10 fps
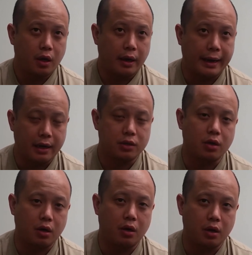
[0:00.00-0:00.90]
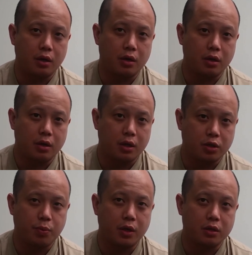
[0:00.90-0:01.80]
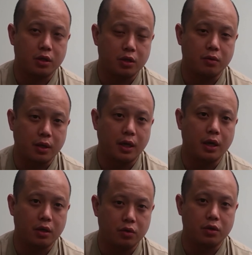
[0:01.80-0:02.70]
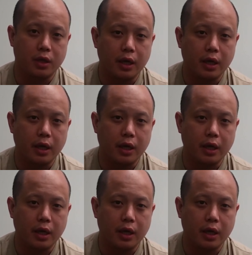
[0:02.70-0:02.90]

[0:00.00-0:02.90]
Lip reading: hands-on experience that you can get, you should